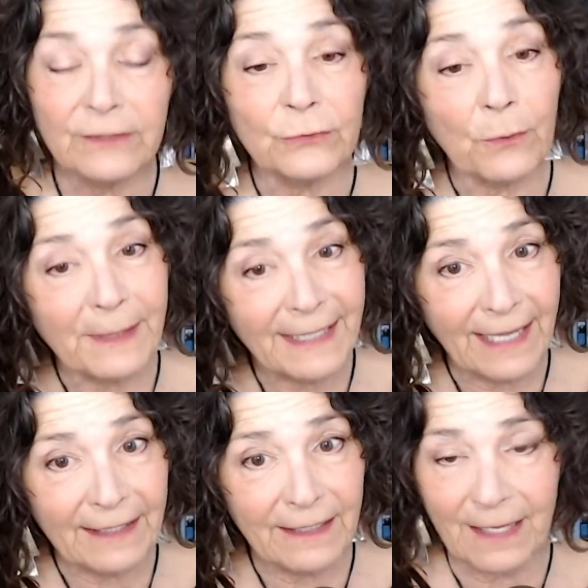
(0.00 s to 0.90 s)
So
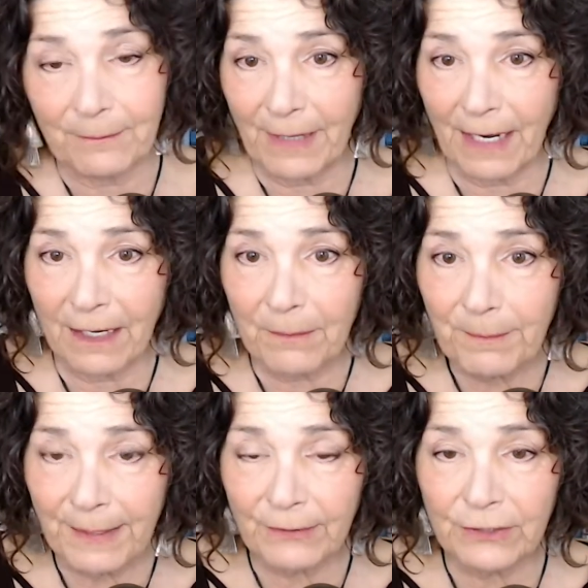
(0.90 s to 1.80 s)
again, I'm not
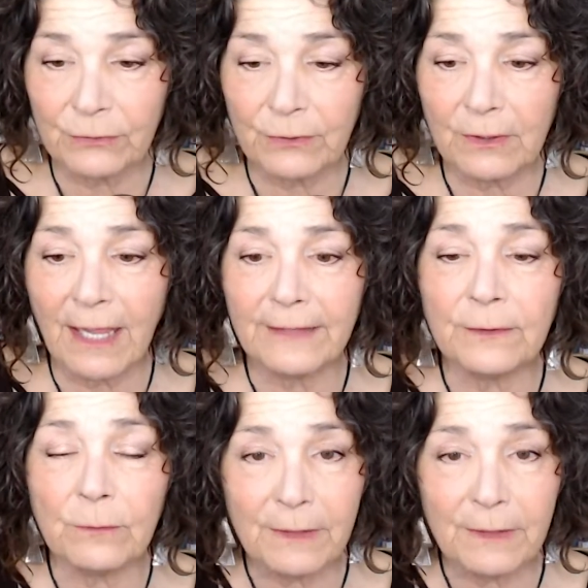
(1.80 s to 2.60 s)
comparing to a closet.